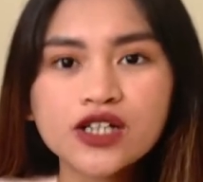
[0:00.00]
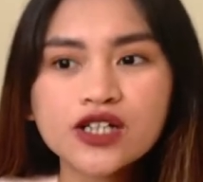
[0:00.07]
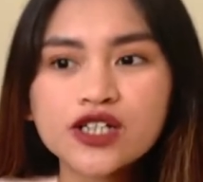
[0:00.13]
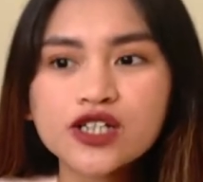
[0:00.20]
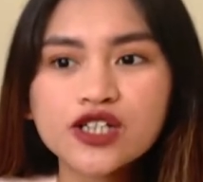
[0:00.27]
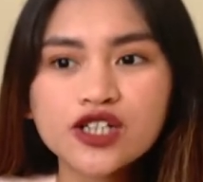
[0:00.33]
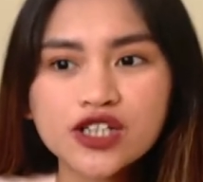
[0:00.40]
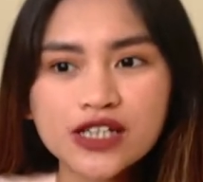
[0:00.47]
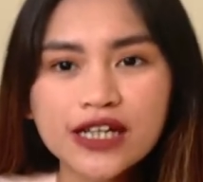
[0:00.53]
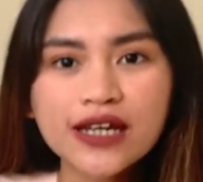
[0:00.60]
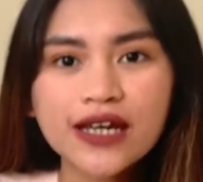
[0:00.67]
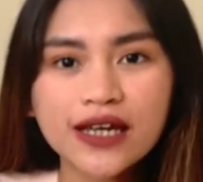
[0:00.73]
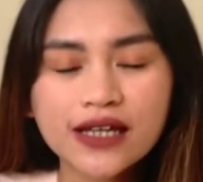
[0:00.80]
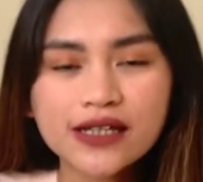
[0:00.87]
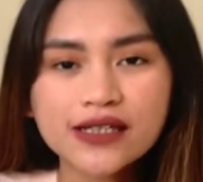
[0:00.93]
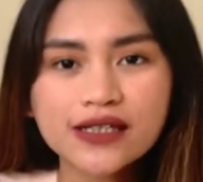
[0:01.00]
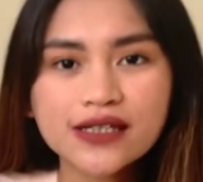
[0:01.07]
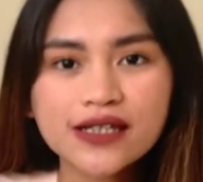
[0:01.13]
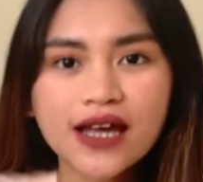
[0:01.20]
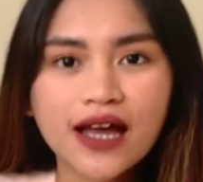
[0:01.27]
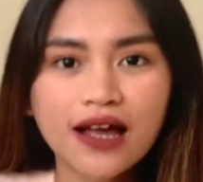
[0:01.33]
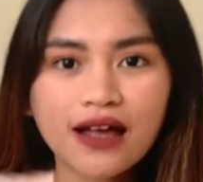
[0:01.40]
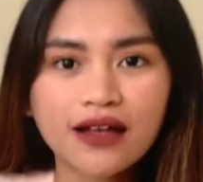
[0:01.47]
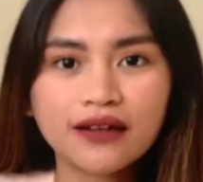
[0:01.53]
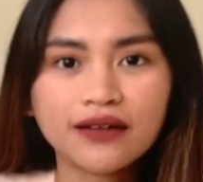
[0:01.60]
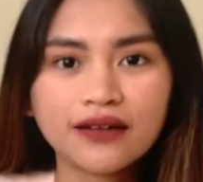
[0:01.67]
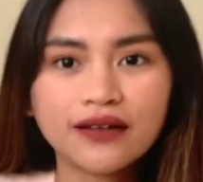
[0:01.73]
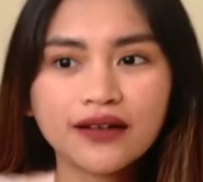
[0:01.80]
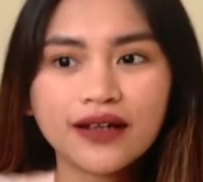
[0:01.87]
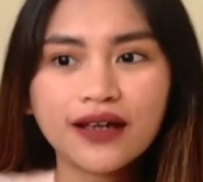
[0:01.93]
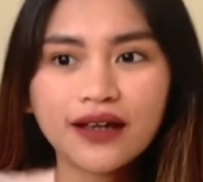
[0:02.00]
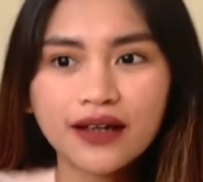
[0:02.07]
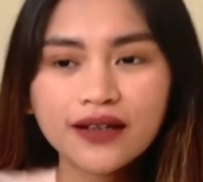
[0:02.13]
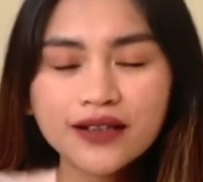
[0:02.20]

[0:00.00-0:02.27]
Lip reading: "She is an ill